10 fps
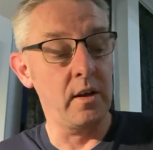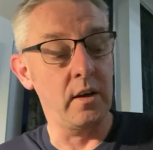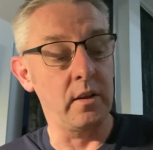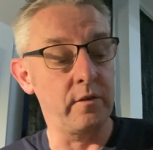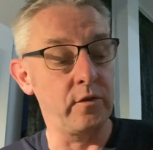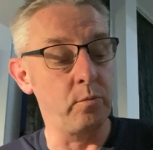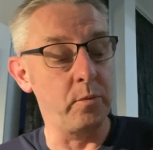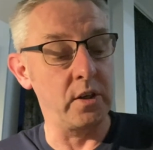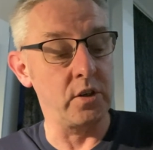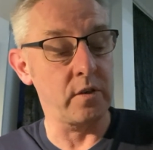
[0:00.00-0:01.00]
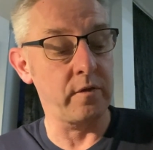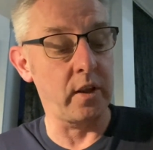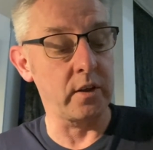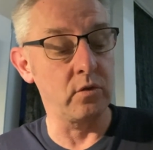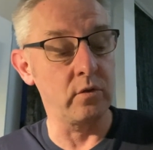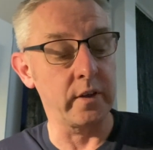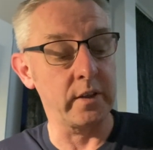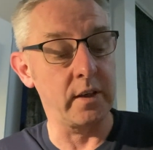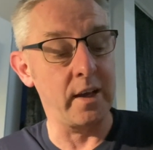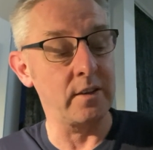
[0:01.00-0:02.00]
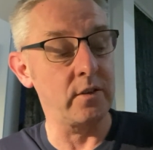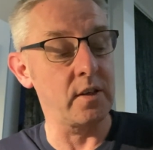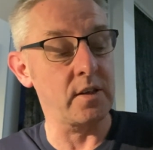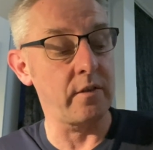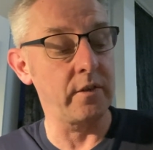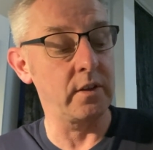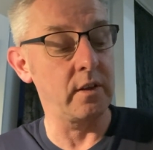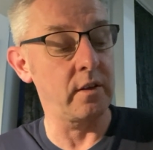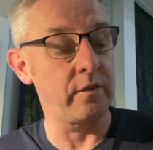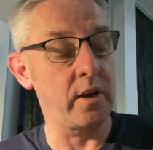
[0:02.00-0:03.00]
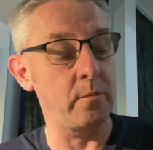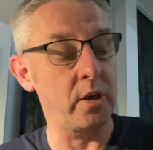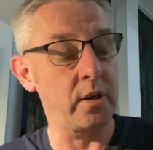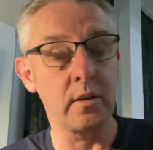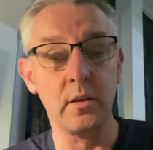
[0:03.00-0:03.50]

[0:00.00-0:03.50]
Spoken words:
in the few pages flicked over to get to the 17th of February.